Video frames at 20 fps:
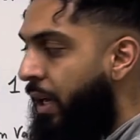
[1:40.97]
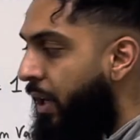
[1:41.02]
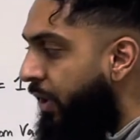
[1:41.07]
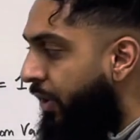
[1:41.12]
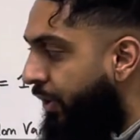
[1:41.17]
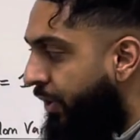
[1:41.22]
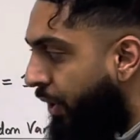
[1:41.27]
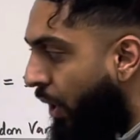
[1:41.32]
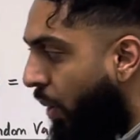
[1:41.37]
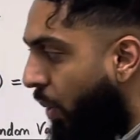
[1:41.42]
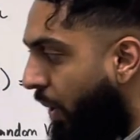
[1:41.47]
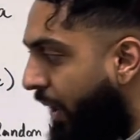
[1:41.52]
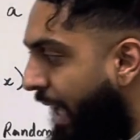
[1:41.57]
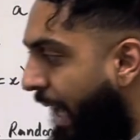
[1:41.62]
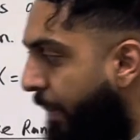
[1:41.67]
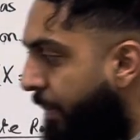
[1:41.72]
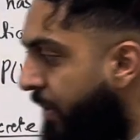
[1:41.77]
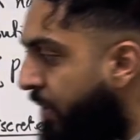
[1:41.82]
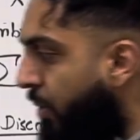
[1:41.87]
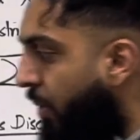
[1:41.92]
So
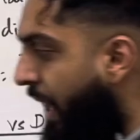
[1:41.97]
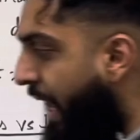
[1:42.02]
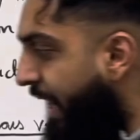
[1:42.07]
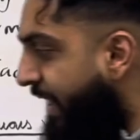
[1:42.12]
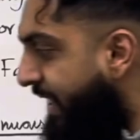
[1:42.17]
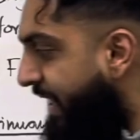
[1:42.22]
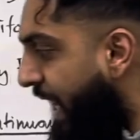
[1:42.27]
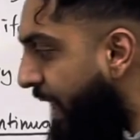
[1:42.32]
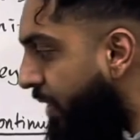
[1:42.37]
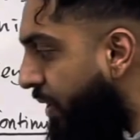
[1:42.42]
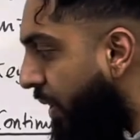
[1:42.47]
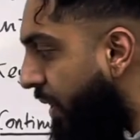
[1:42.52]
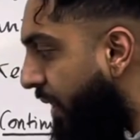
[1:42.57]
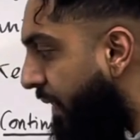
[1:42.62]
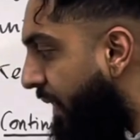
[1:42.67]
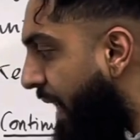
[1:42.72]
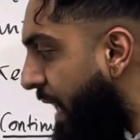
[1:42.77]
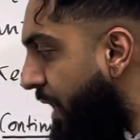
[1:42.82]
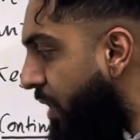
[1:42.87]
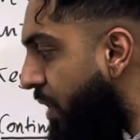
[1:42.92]
capital X takes on the
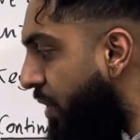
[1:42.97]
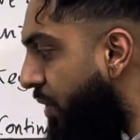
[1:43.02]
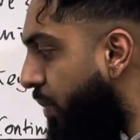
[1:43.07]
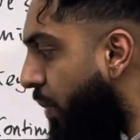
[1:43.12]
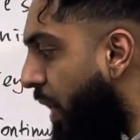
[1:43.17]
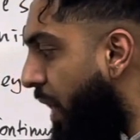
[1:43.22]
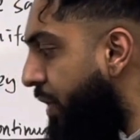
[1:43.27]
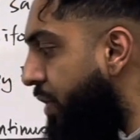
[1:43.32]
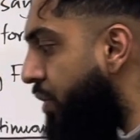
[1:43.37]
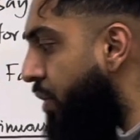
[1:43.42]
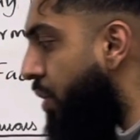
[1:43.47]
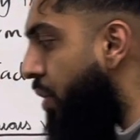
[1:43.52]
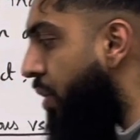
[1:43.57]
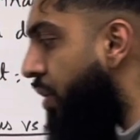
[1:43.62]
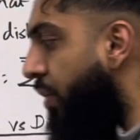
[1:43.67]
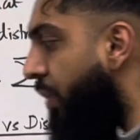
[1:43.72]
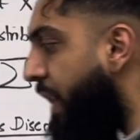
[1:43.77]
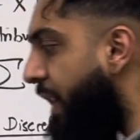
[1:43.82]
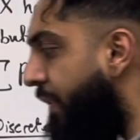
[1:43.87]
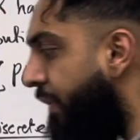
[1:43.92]
values 1, 2,
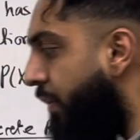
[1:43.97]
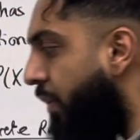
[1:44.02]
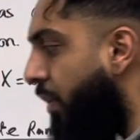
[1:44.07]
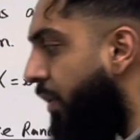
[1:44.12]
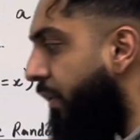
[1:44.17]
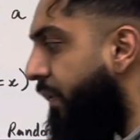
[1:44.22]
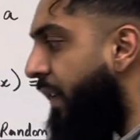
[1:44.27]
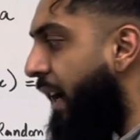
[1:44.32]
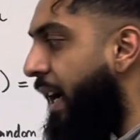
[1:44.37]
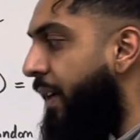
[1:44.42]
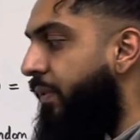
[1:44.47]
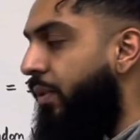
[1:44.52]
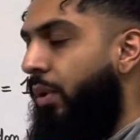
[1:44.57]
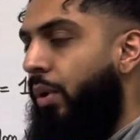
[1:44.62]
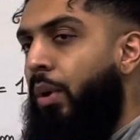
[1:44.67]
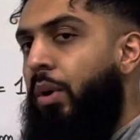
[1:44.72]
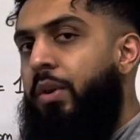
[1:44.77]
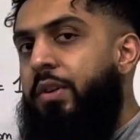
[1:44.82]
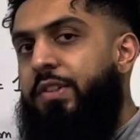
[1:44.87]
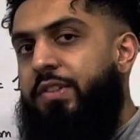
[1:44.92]
3, 4, 5,
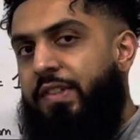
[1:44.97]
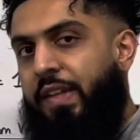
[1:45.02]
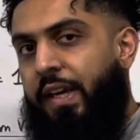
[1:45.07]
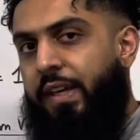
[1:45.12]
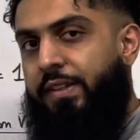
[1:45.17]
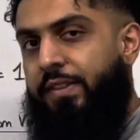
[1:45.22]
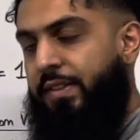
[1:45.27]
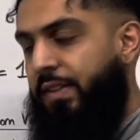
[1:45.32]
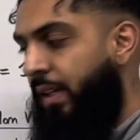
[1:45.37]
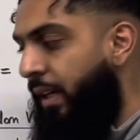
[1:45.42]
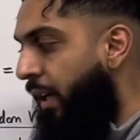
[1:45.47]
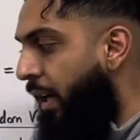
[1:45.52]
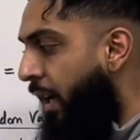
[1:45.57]
or 6.